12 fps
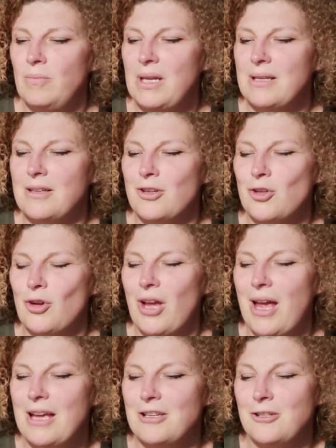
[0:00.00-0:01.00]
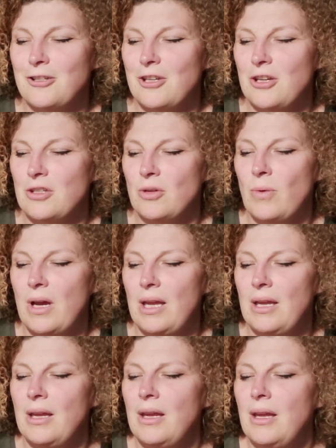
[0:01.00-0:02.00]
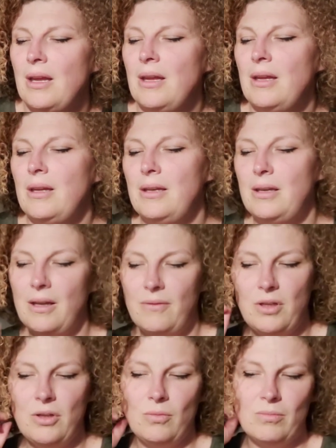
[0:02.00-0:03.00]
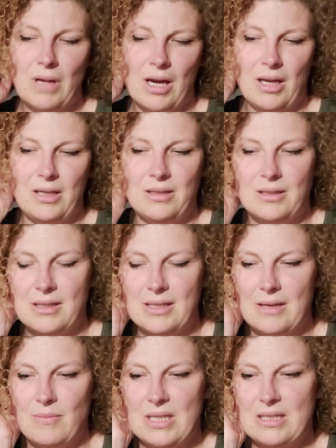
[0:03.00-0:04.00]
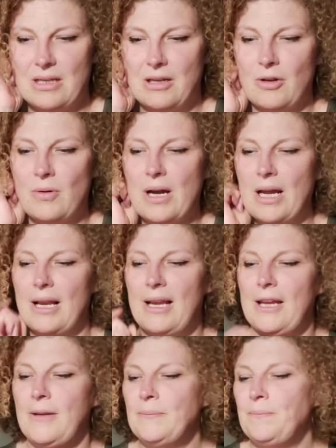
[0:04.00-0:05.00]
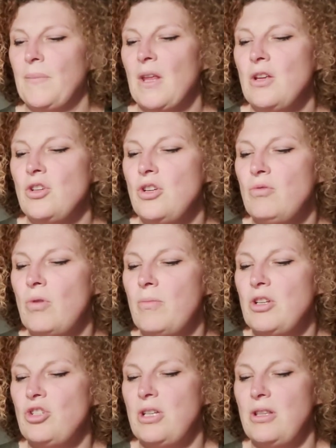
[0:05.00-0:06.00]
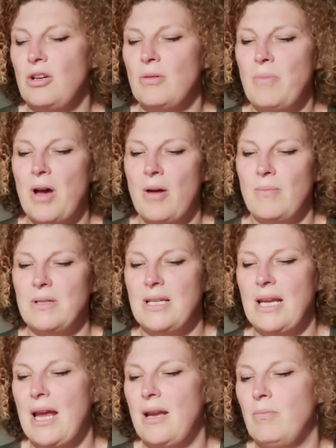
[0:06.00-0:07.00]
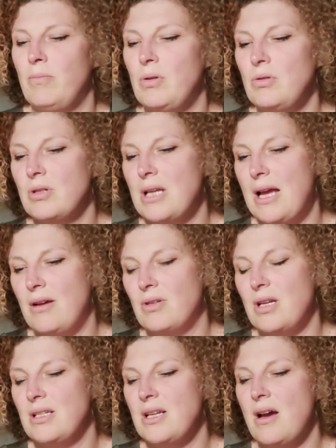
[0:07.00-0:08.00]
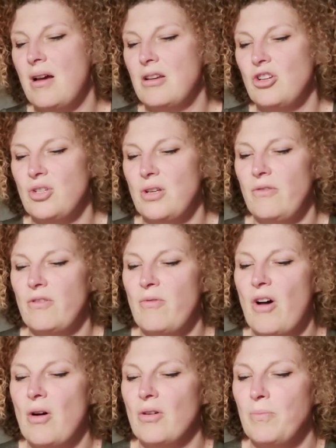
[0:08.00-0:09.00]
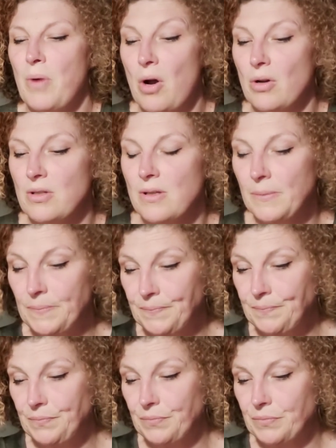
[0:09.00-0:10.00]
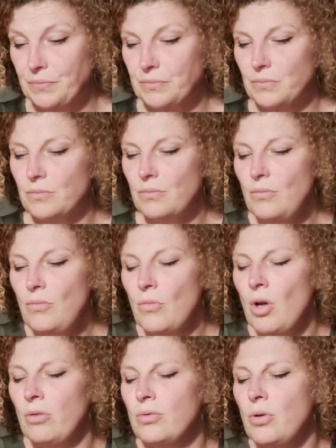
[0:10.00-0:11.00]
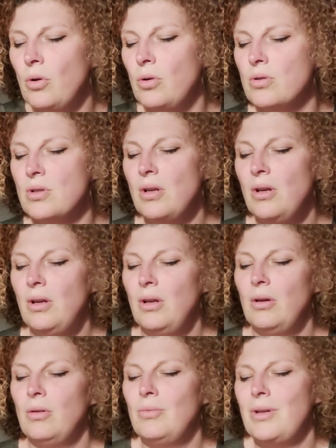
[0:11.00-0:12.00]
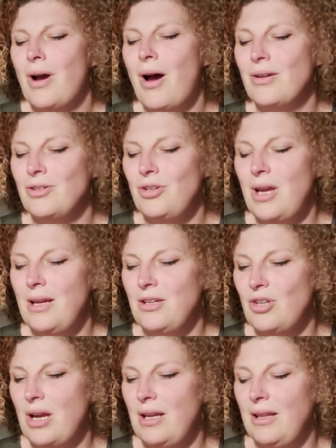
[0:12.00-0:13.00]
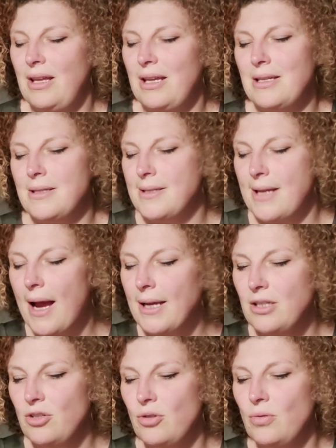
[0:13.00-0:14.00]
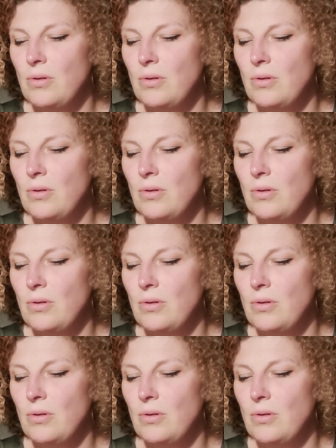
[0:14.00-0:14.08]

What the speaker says: Bixer shook her head and turned away. Never you mind, said Mystica quietly. She rummaged in the compartment again and pulled out a tarnished silver box. Of course, we can't change anything inside you,